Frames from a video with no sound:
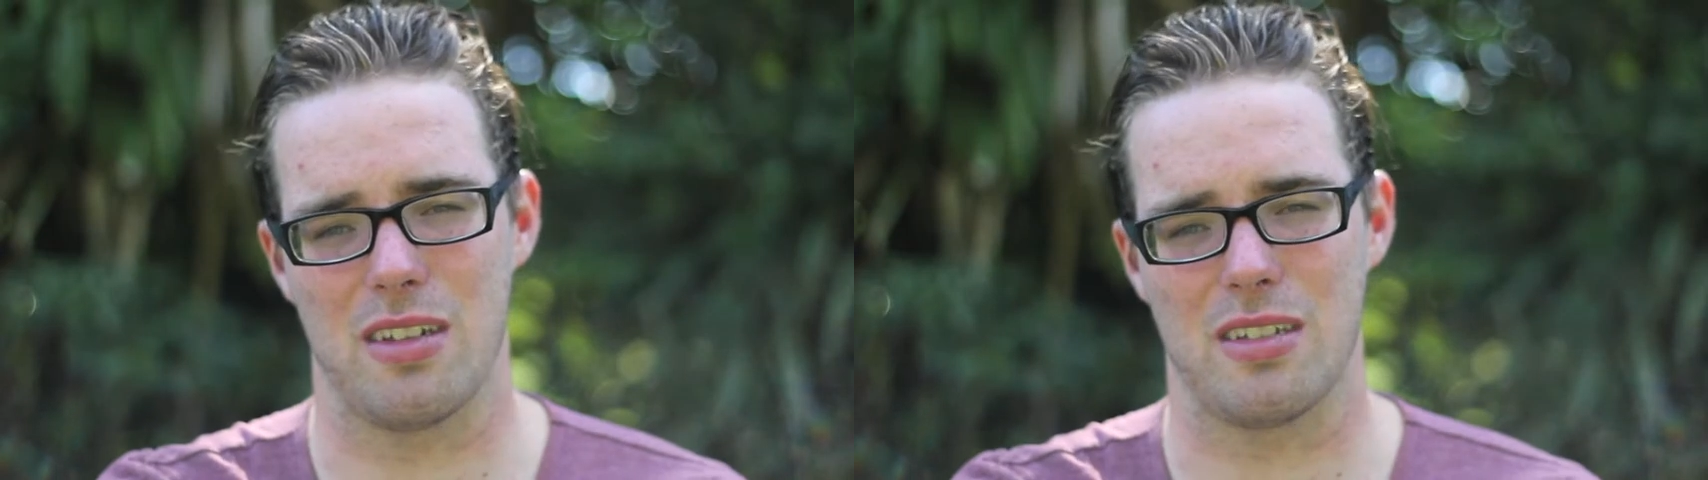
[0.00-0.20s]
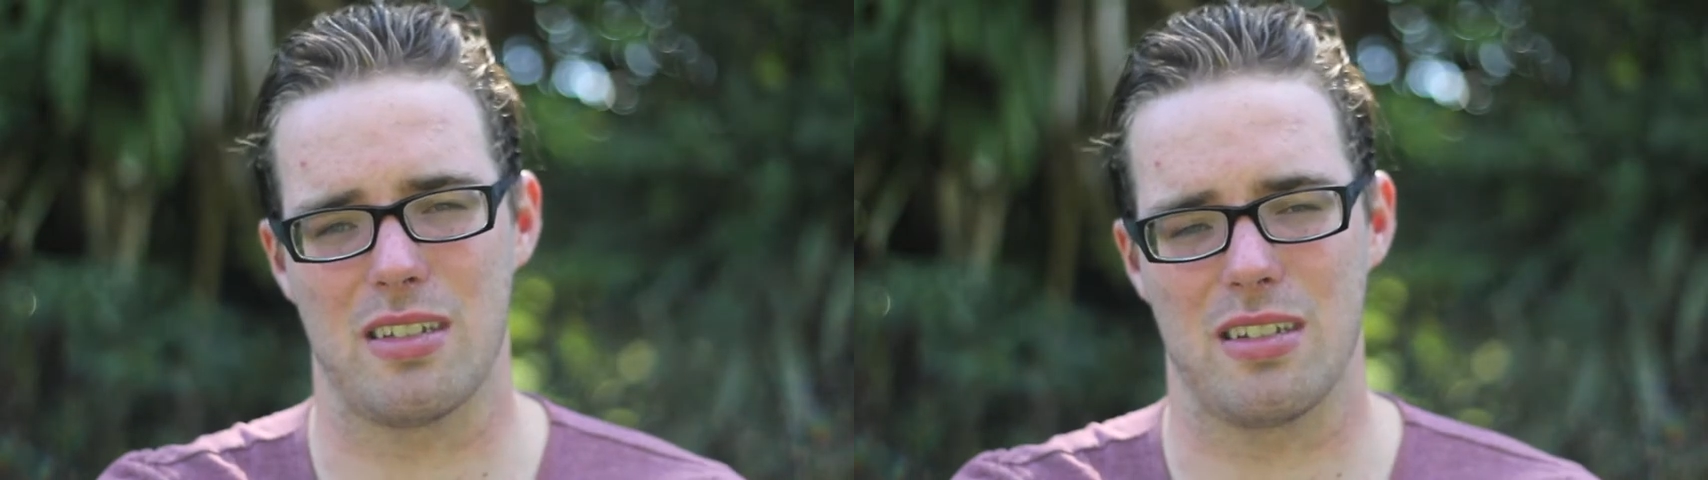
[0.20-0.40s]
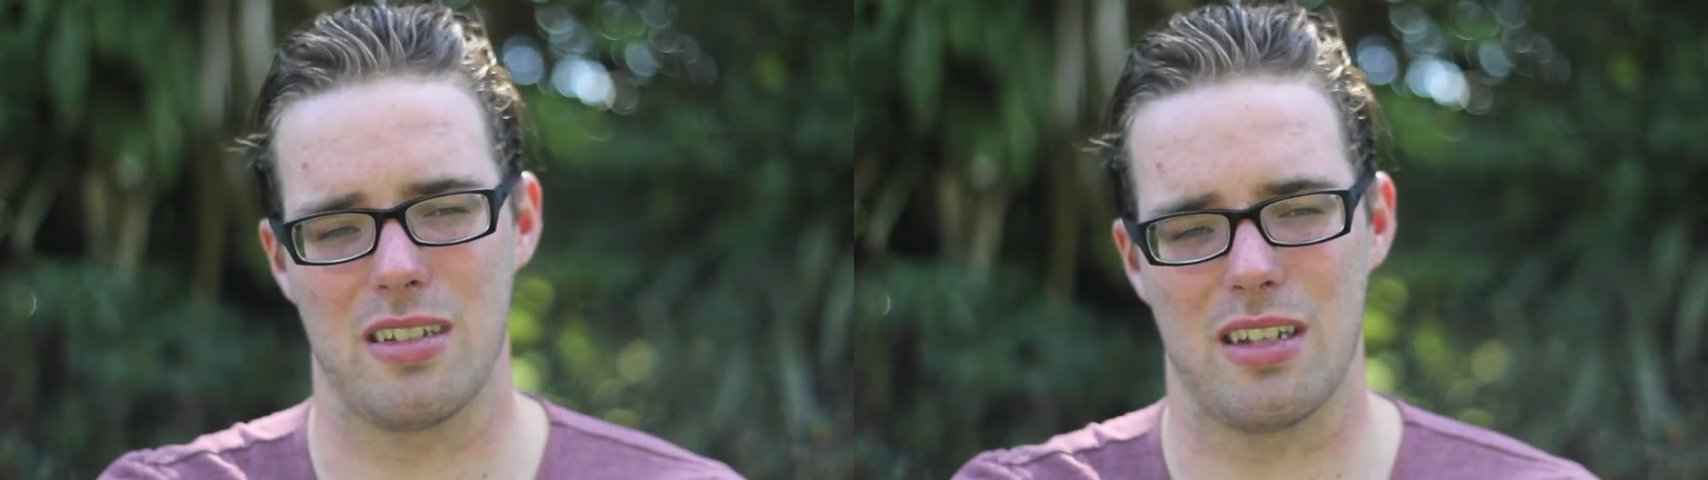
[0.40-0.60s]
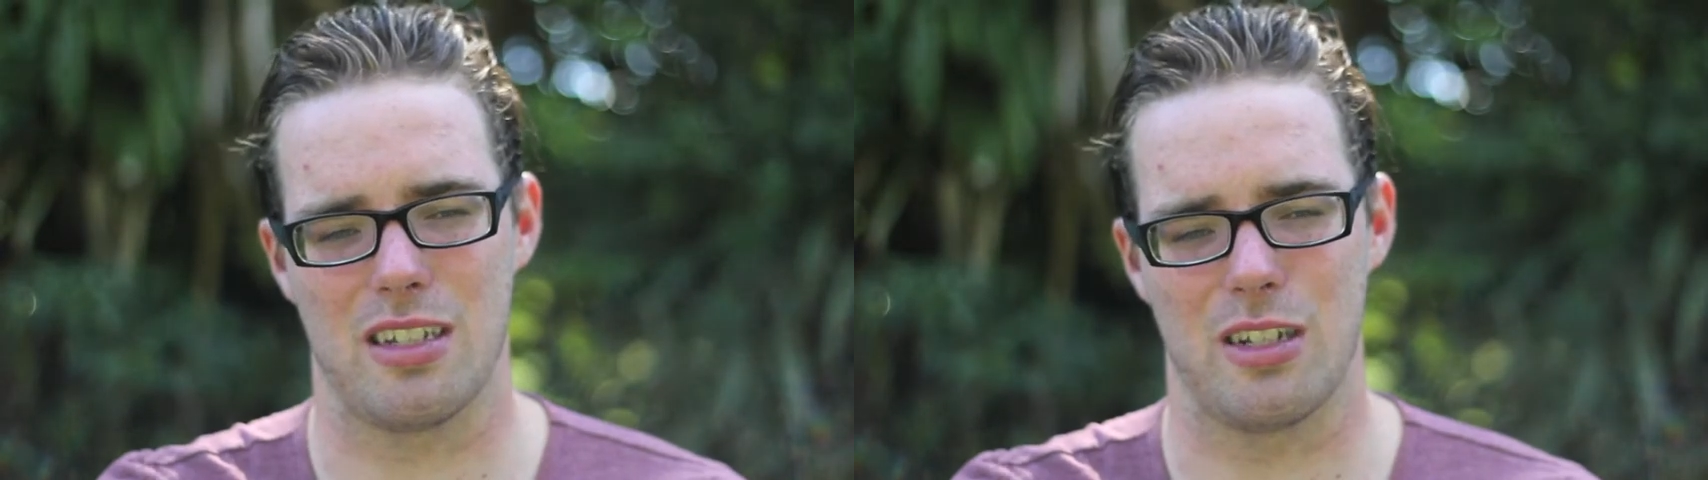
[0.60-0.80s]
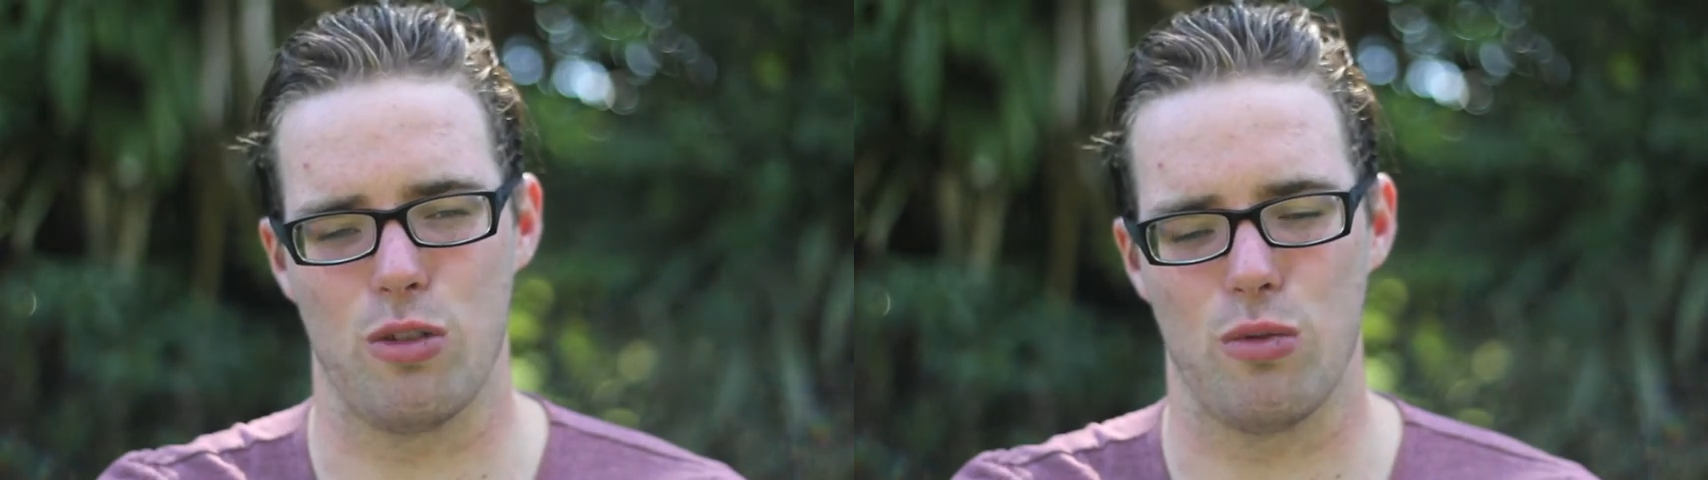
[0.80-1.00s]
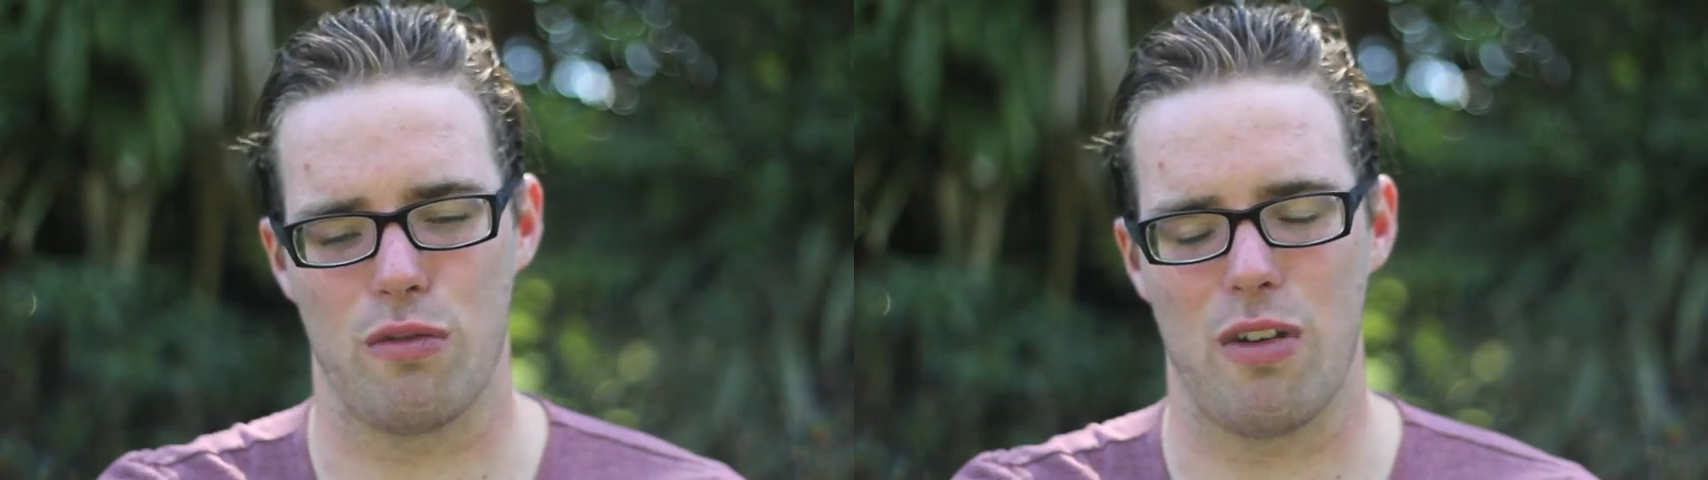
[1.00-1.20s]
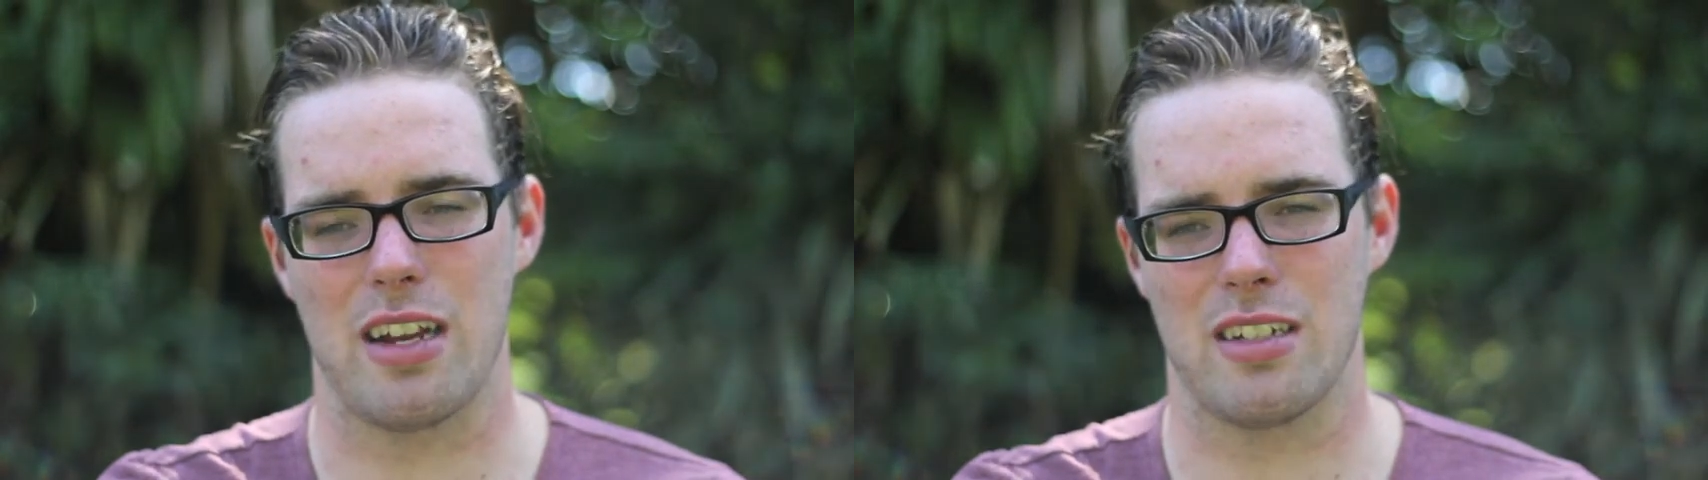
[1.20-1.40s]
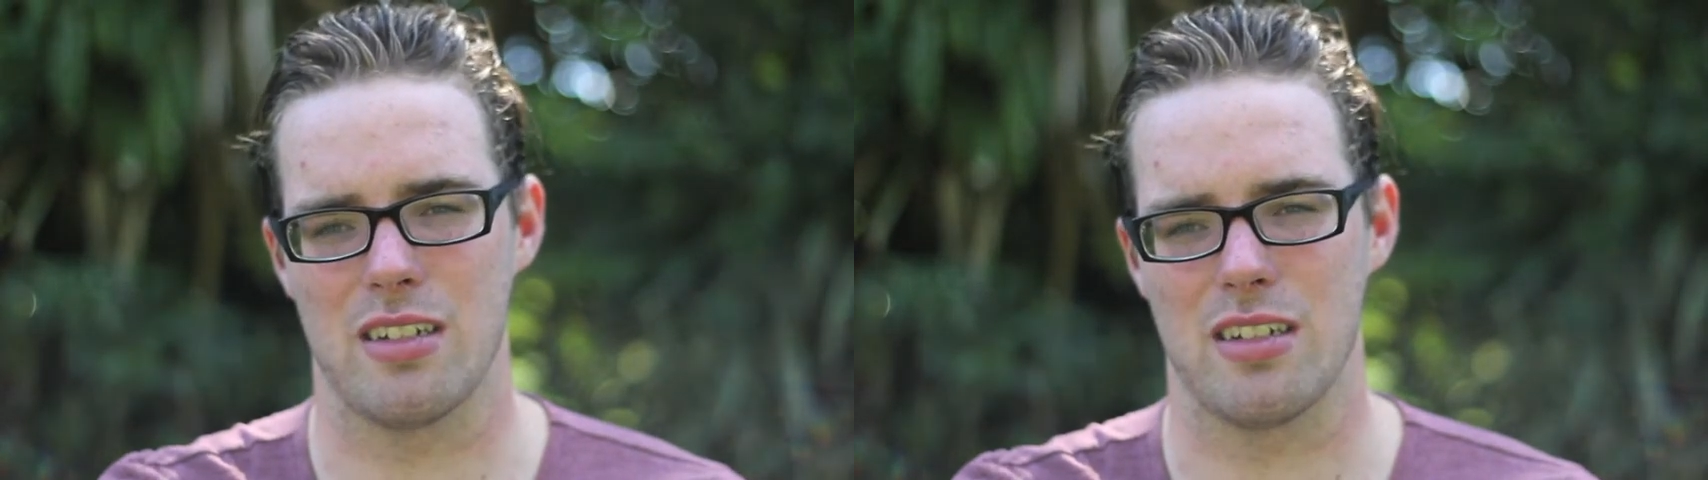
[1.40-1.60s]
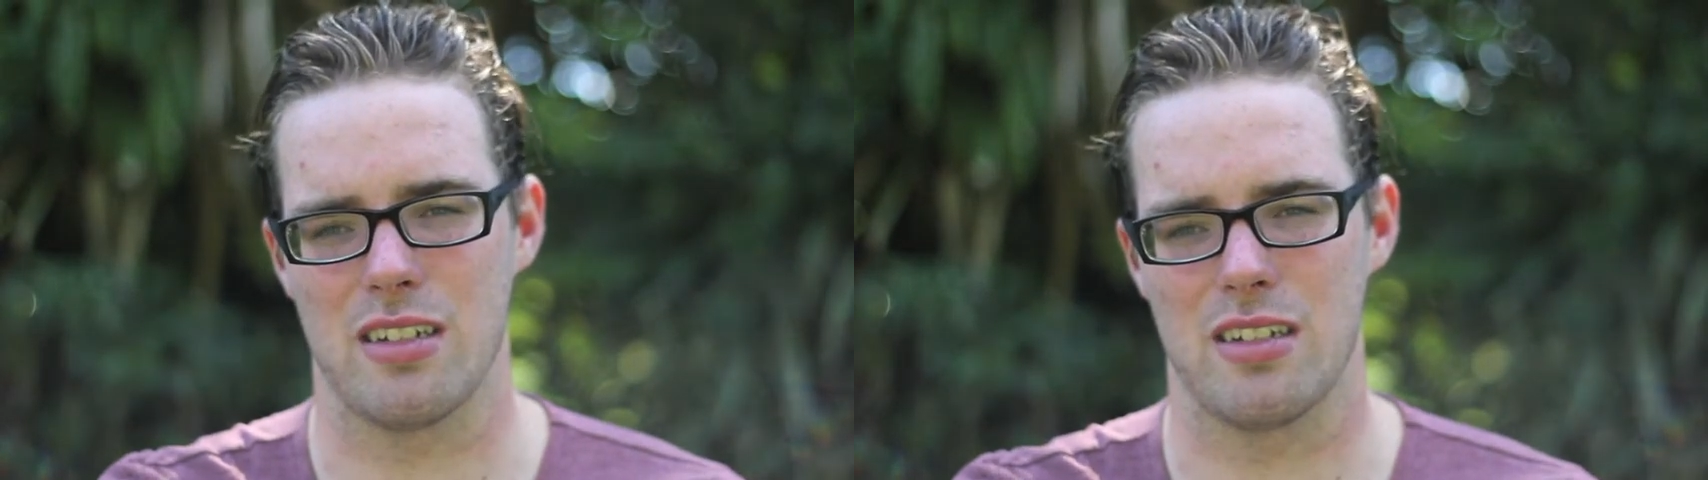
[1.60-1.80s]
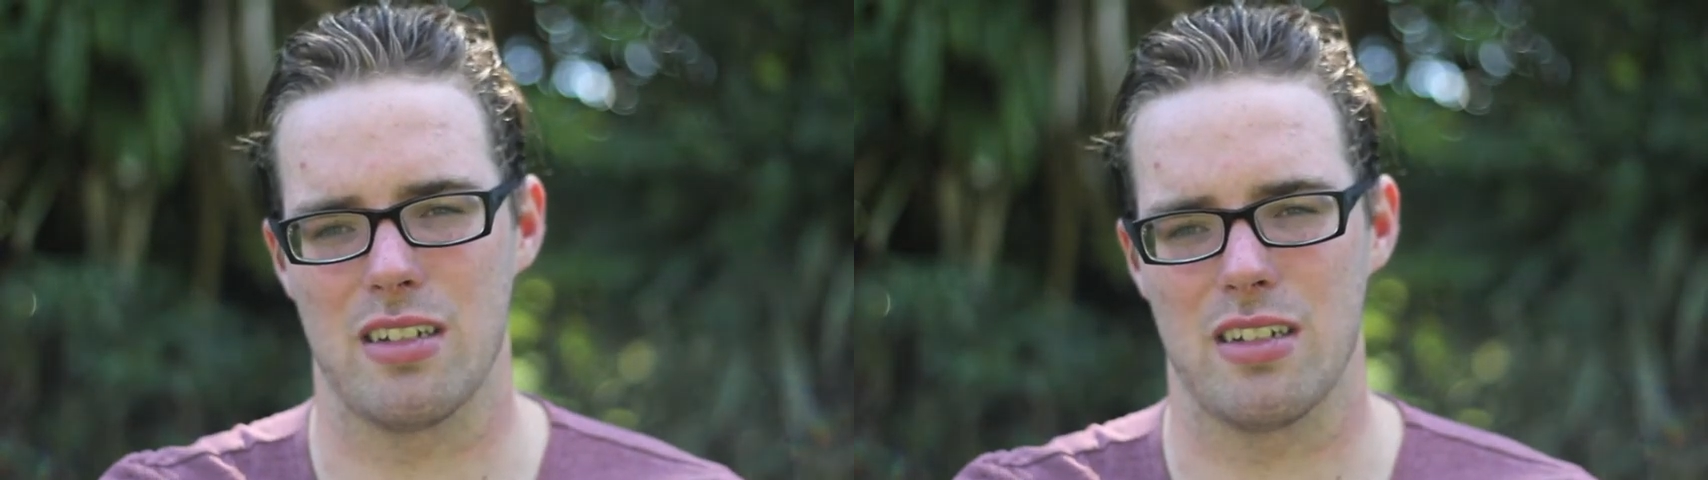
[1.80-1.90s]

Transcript: is a new reflection on,